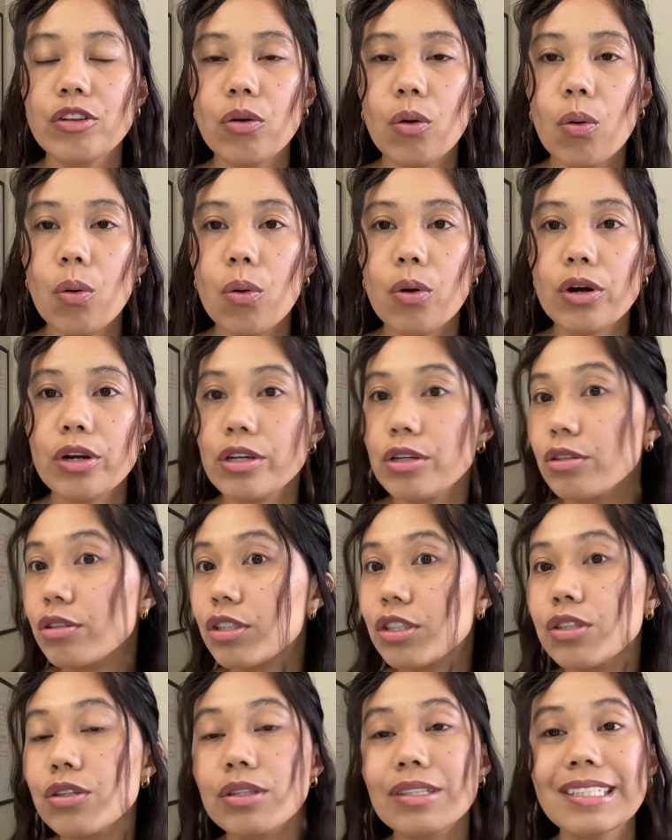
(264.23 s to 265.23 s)
or
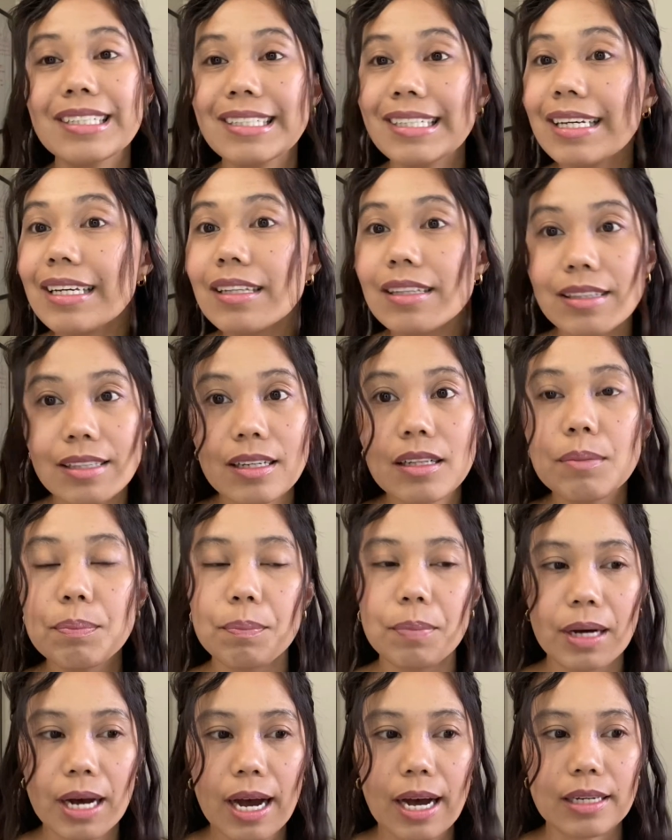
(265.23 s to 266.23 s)
use your Singtel
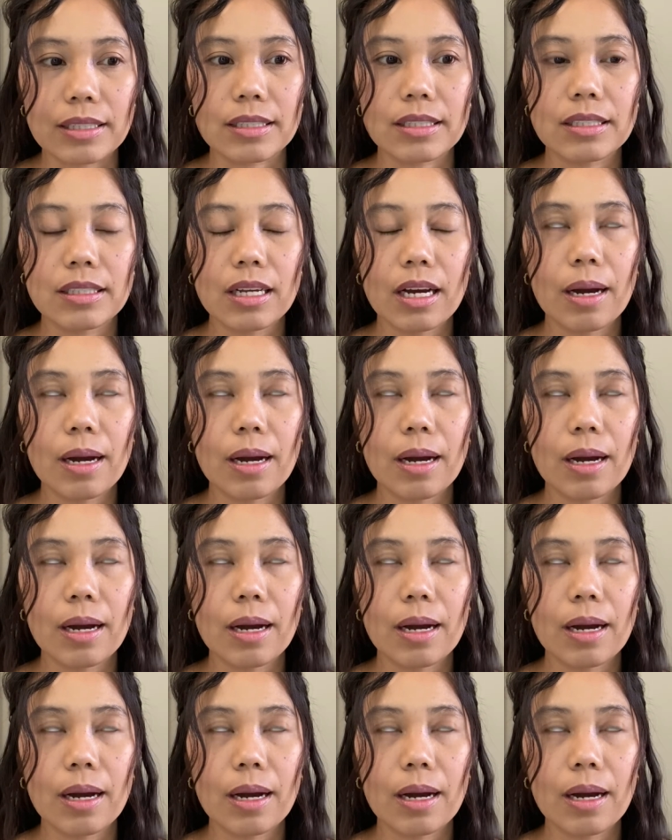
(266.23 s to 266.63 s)
pass.